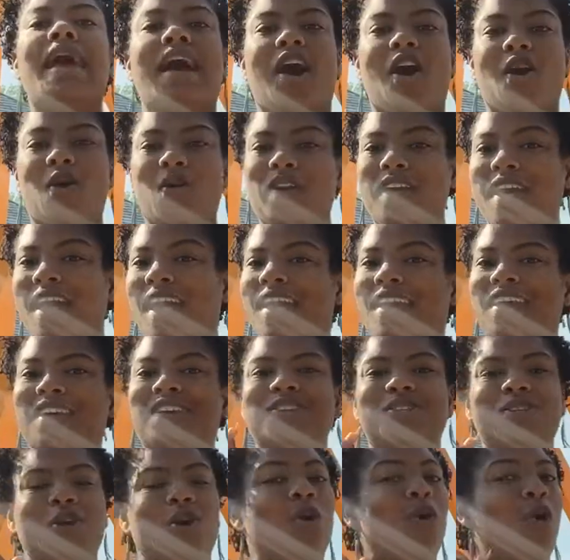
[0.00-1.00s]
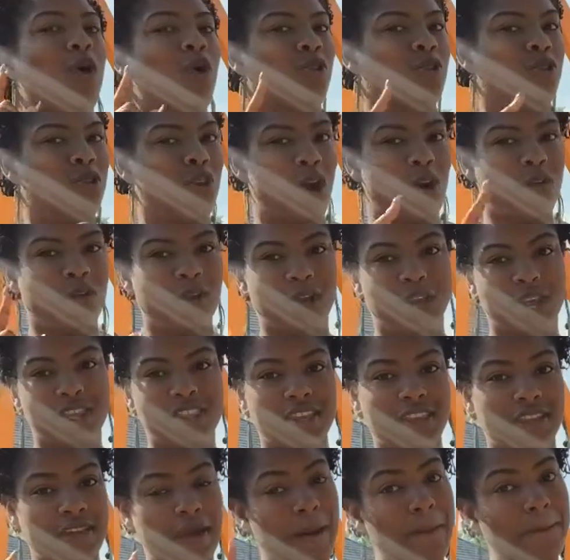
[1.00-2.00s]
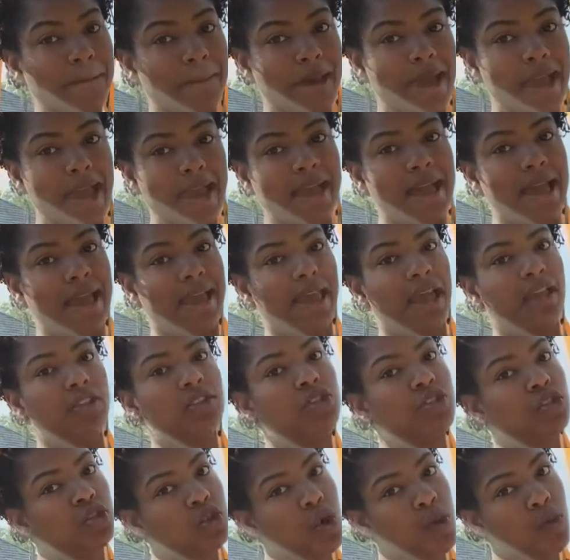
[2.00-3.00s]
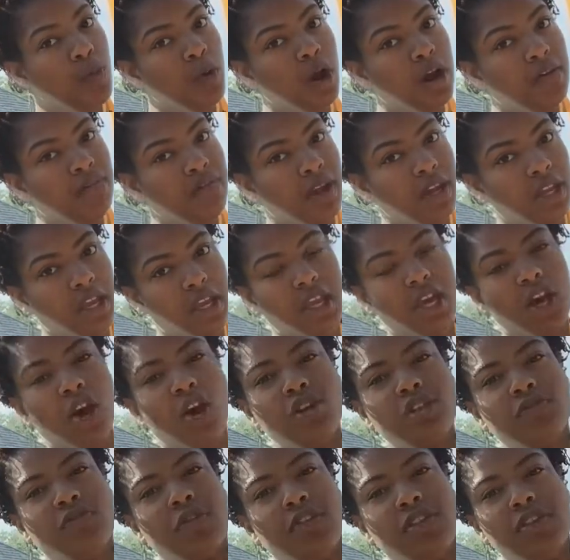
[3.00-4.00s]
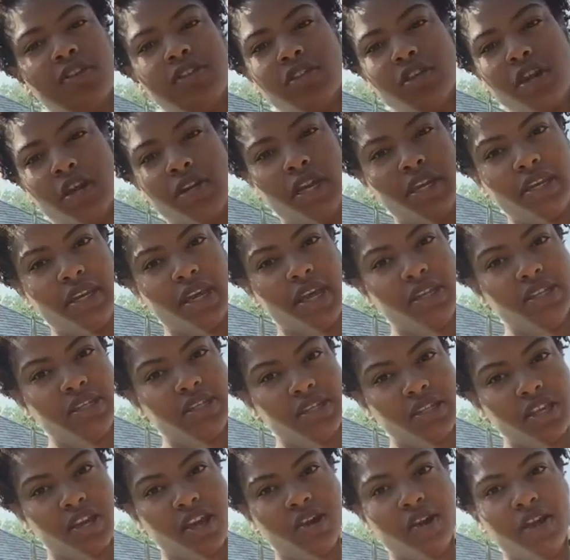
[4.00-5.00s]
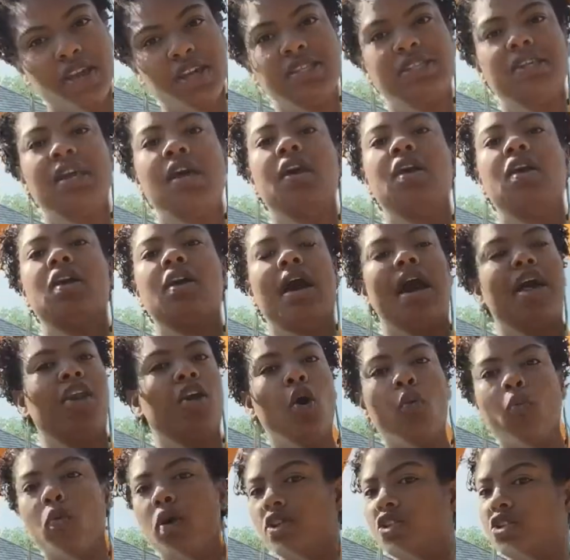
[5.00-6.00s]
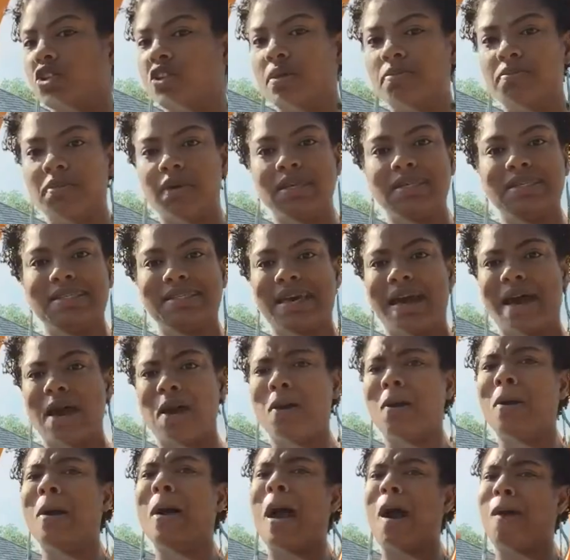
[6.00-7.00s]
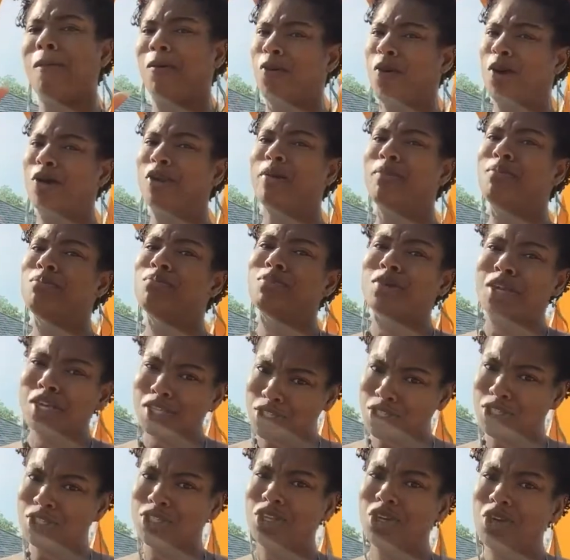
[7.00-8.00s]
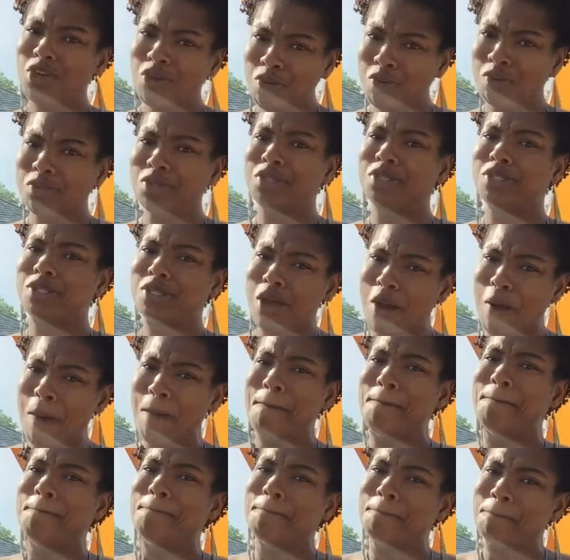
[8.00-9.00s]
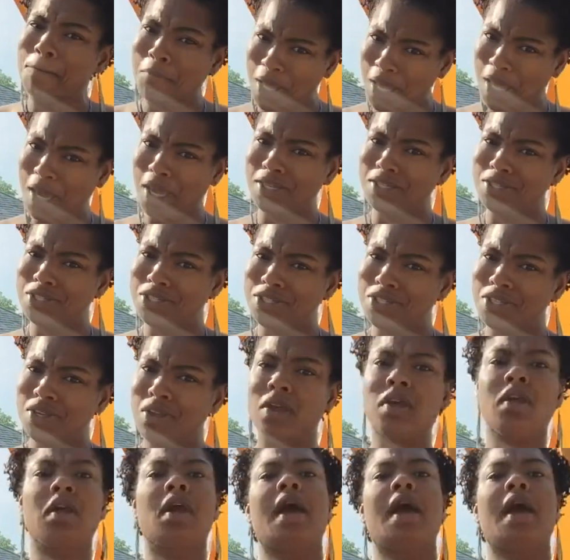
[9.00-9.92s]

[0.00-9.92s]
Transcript: Okay, so don't forget to come back. I got 2 more videos for this 30-day series. I don't want you to miss out. I'm going to miss you so much.